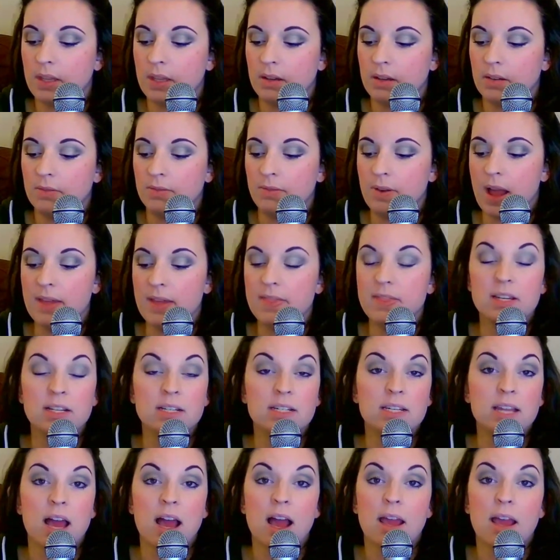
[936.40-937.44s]
finding the
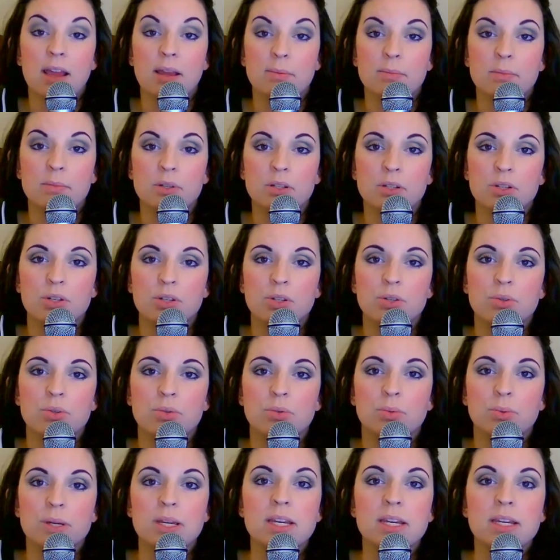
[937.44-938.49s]
time to
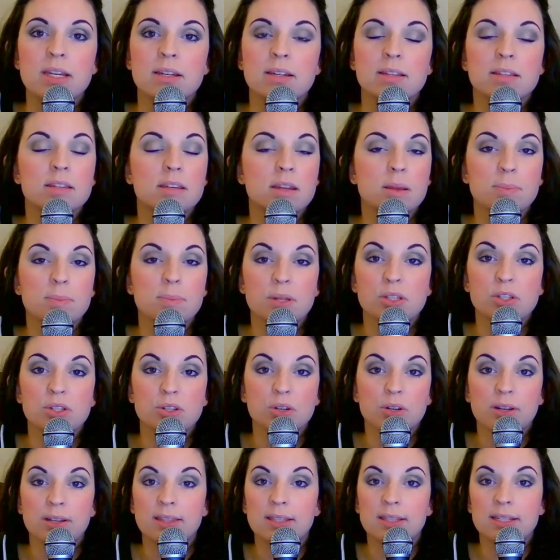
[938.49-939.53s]
read snippets
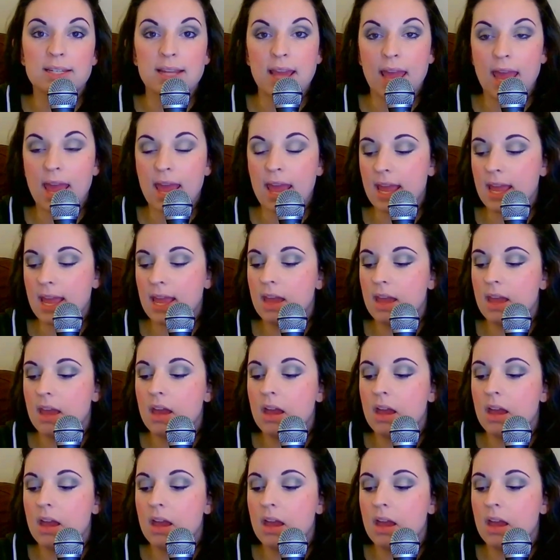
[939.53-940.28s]
during the day,